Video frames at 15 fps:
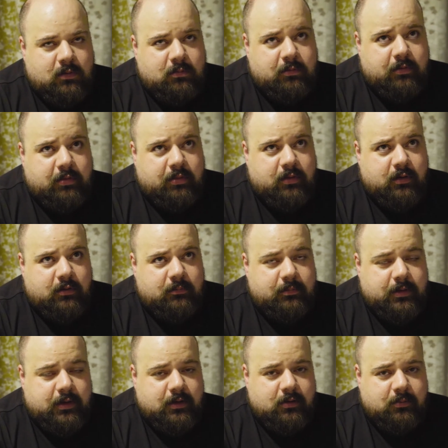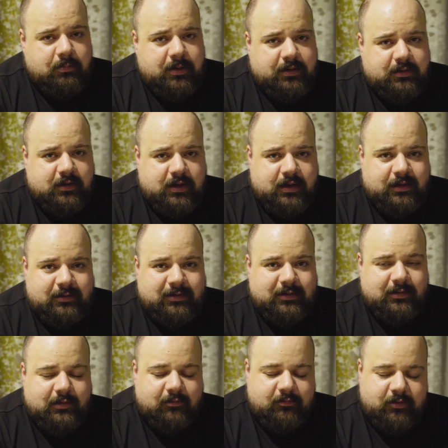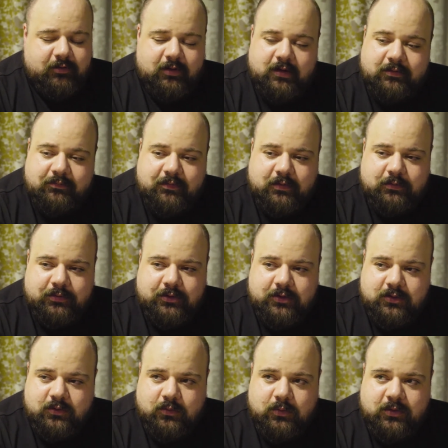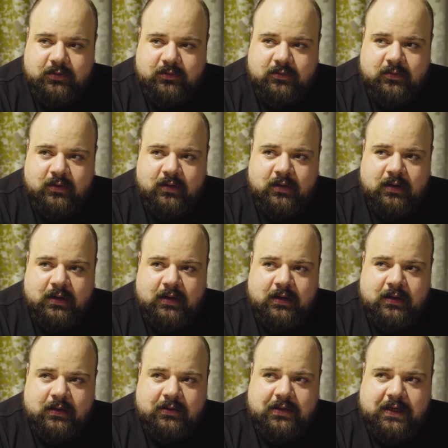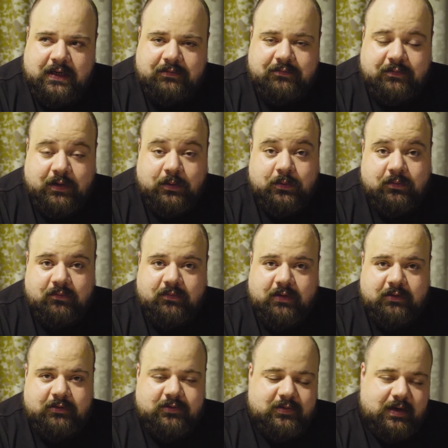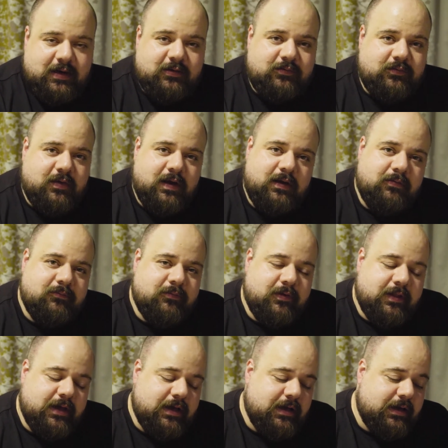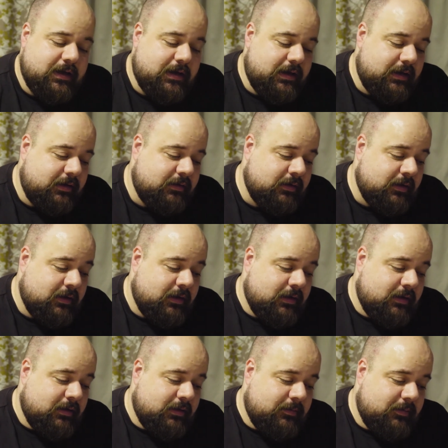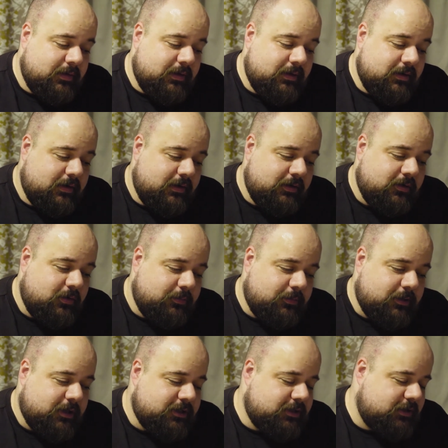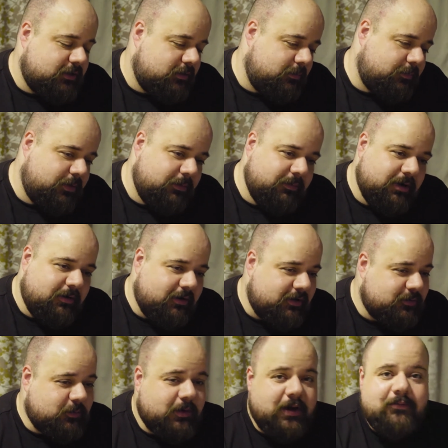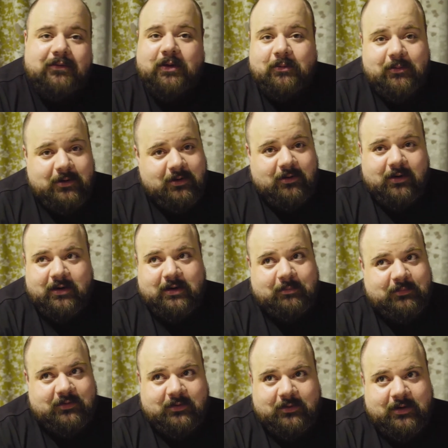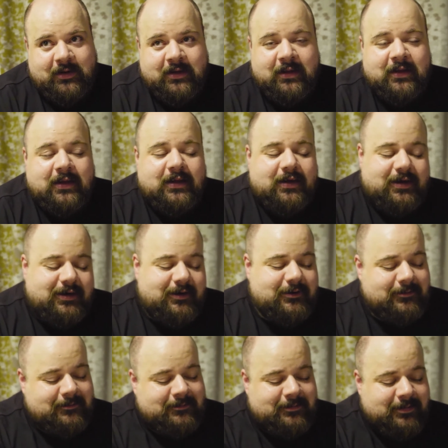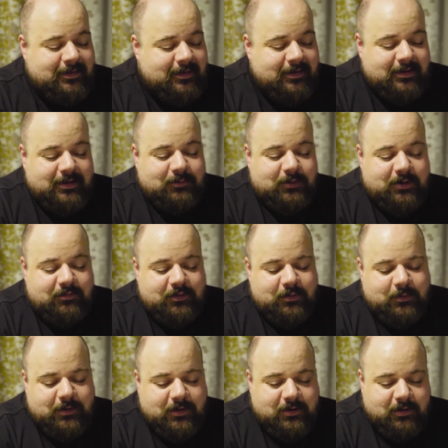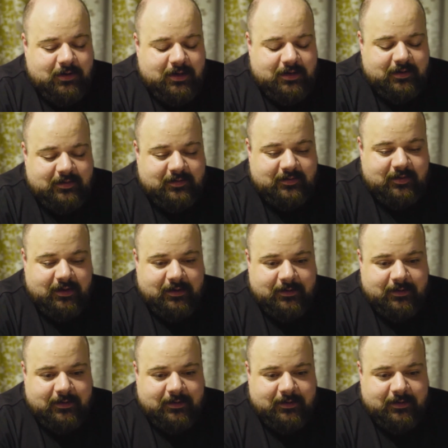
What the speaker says: with video, but I never really found the tools that I found very satisfying for that. And Adobe Rush, Adobe Premiere Rush, whatever you want to call it, I'm sorry, whatever you want to call it, it's